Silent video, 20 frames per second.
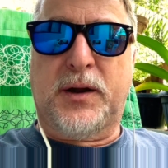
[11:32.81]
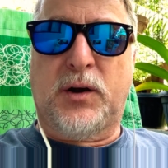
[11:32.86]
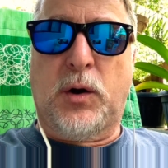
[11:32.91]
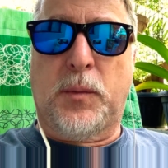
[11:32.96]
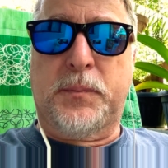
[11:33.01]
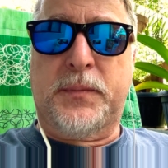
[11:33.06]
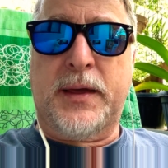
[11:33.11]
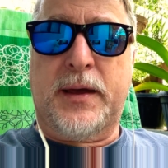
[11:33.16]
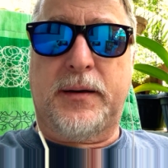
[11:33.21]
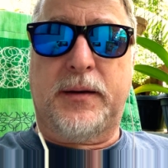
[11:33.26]
I
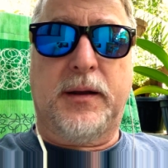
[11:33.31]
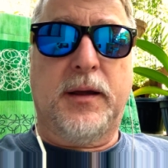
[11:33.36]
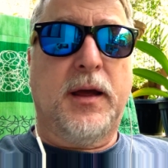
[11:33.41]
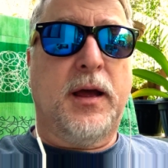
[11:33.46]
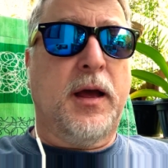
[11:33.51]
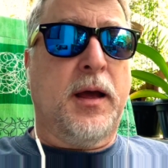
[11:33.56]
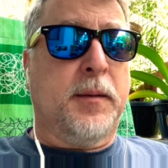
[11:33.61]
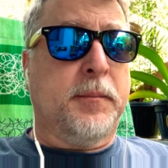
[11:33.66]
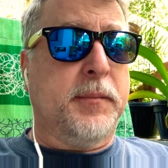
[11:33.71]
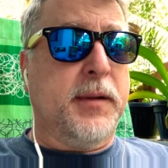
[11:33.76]
hope that
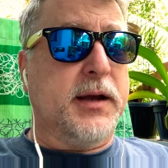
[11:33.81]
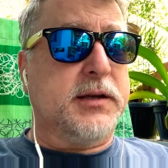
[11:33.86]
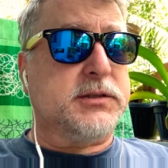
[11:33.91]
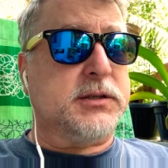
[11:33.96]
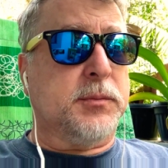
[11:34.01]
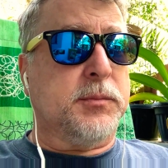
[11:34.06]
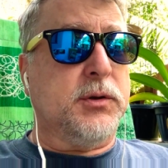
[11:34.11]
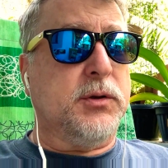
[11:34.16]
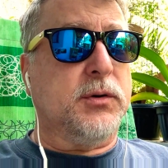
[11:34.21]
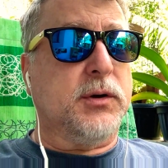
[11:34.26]
makes
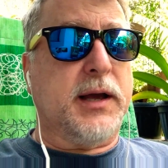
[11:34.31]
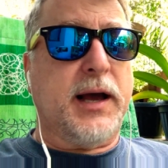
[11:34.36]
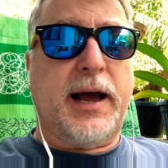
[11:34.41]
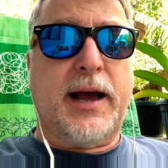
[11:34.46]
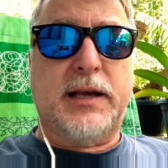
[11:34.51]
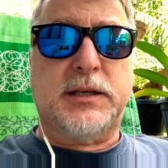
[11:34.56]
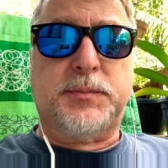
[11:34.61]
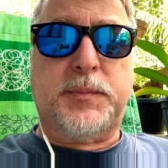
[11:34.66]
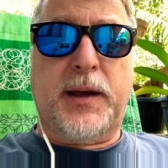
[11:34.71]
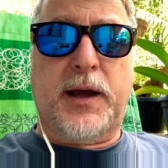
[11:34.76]
some of you
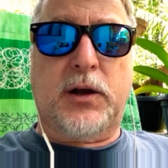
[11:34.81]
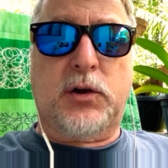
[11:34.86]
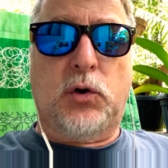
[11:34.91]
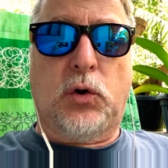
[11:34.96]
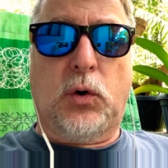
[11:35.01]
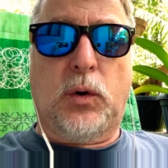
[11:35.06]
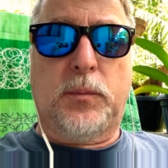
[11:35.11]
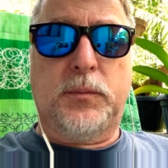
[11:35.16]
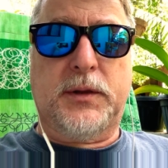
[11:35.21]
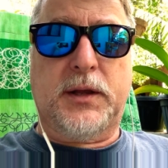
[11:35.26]
guys back
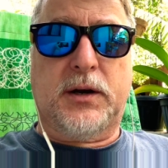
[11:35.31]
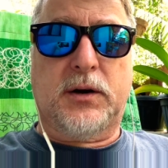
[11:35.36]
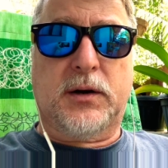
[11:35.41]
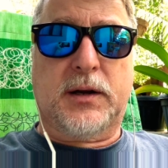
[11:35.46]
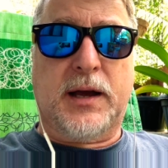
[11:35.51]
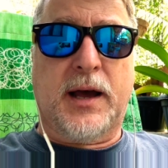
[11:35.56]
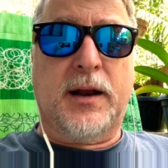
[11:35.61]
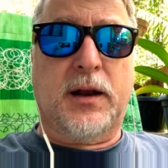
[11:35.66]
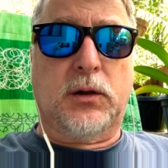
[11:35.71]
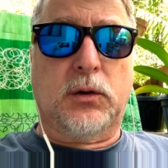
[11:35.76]
home that are
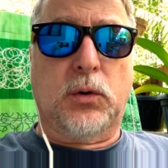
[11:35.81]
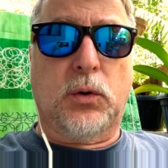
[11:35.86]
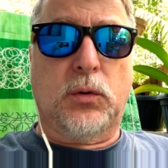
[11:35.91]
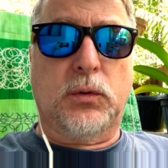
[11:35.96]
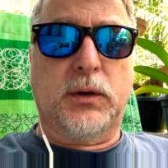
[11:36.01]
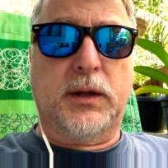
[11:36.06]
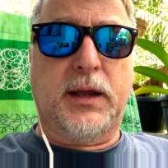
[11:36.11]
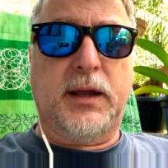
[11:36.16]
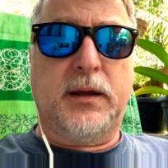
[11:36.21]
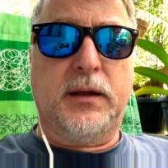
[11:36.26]
kind of
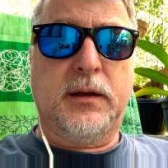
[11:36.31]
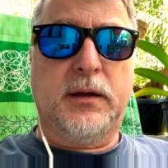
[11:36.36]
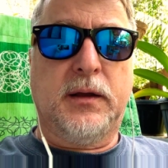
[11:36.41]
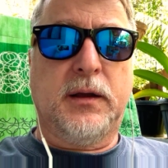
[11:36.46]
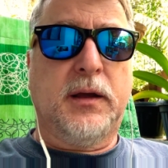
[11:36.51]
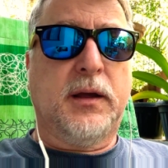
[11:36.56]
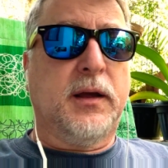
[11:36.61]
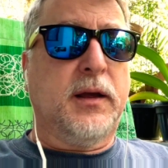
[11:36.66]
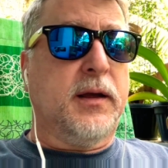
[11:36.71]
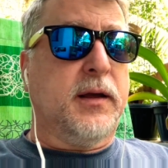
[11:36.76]
lonely
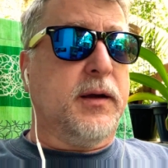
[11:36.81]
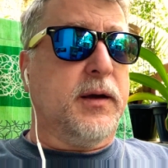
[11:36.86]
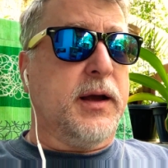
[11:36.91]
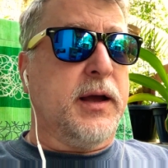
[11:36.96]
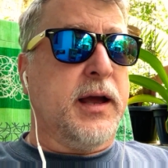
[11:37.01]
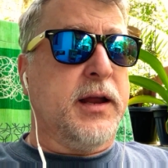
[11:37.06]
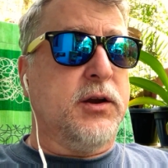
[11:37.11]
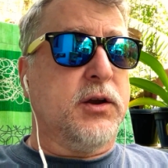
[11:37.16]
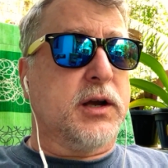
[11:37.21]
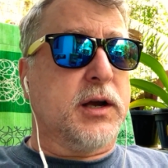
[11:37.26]

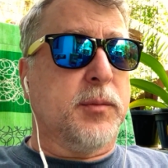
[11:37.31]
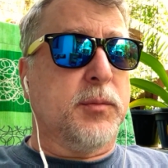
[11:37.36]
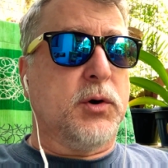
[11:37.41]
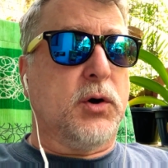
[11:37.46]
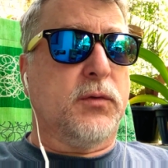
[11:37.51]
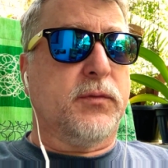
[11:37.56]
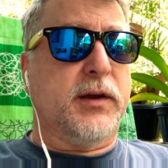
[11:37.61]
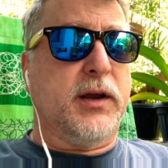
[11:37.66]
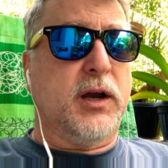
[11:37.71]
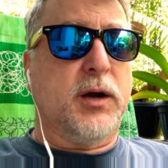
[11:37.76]
and you're coming
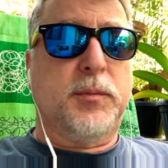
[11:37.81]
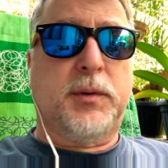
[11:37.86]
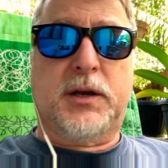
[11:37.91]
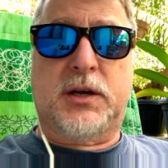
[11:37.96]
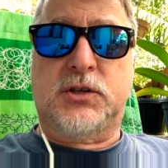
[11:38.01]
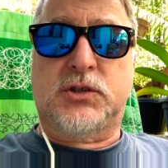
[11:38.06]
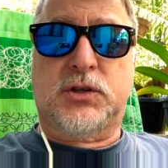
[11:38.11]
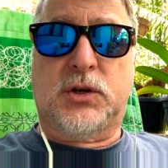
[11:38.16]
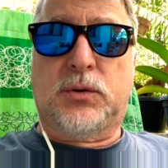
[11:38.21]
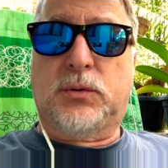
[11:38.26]
over here
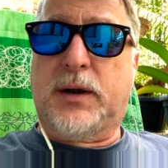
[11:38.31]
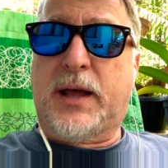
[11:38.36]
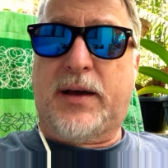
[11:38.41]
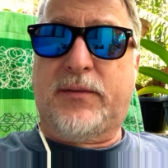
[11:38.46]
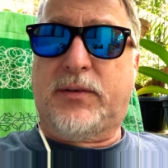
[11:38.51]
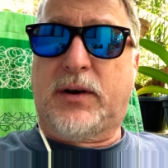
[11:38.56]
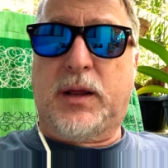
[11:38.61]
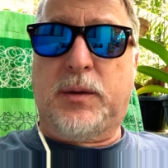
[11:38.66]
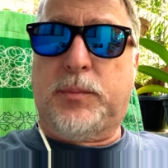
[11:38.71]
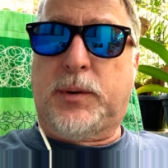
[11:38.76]
because you don't
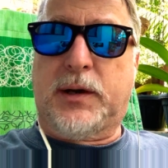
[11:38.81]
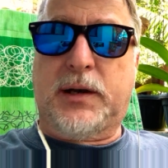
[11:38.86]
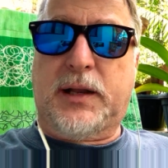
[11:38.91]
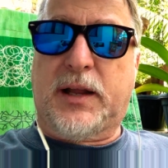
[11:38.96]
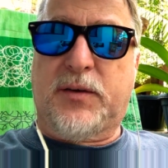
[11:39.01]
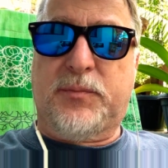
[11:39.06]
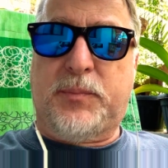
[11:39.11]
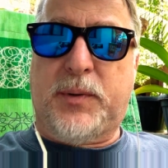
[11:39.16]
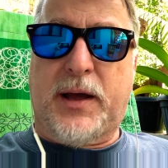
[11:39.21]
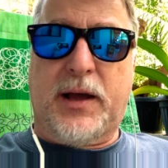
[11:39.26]
have anybody
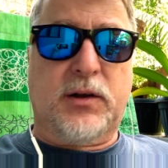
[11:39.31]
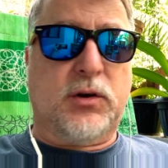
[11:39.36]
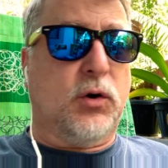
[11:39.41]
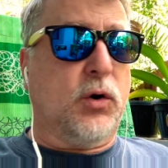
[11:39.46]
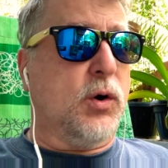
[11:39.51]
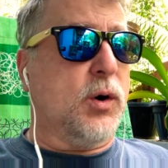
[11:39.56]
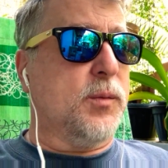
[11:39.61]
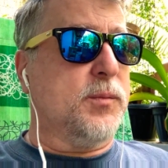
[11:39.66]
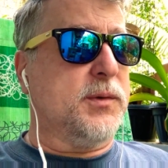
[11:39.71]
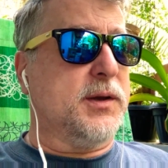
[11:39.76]
left back
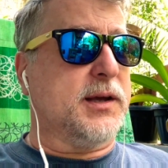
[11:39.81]
home.